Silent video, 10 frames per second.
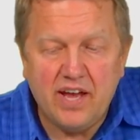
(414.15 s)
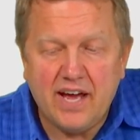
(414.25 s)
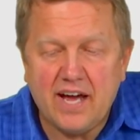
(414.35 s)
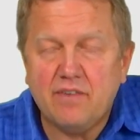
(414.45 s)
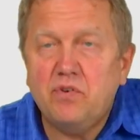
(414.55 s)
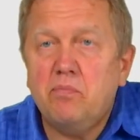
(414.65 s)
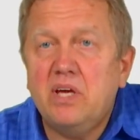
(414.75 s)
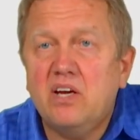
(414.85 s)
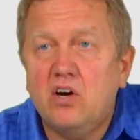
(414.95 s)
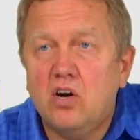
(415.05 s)
have to be
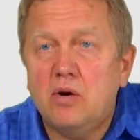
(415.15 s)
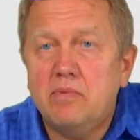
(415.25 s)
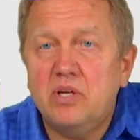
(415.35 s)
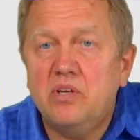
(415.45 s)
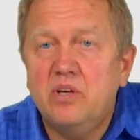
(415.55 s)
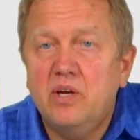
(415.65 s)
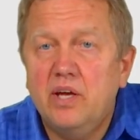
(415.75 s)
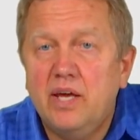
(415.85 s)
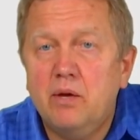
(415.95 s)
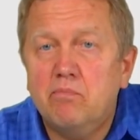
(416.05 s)
common
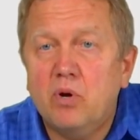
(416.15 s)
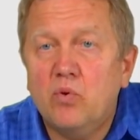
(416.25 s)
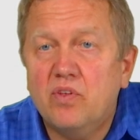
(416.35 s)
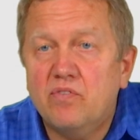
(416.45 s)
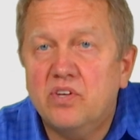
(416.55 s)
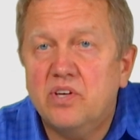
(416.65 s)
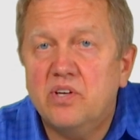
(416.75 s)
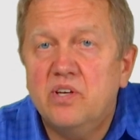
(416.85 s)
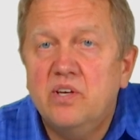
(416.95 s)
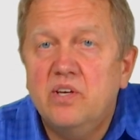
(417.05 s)
in both of
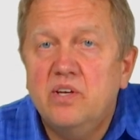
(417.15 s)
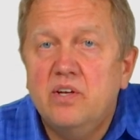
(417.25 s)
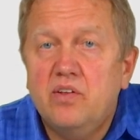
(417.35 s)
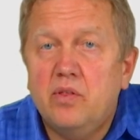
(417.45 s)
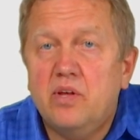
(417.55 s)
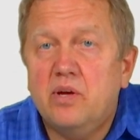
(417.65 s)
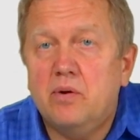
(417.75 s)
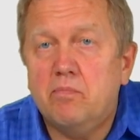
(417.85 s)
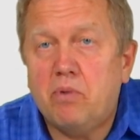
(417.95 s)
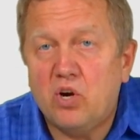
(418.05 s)
the
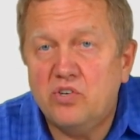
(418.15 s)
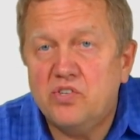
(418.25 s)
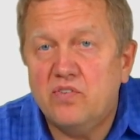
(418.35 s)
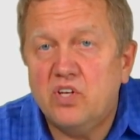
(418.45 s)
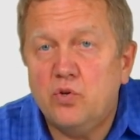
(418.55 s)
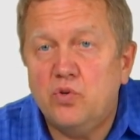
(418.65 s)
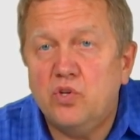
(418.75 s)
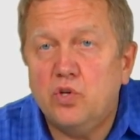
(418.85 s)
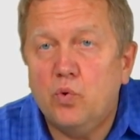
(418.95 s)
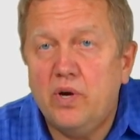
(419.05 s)
parts of the
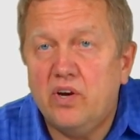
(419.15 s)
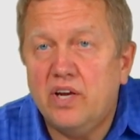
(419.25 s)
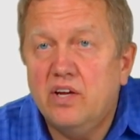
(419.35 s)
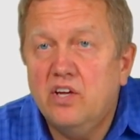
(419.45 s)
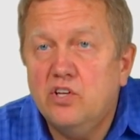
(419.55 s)
union query.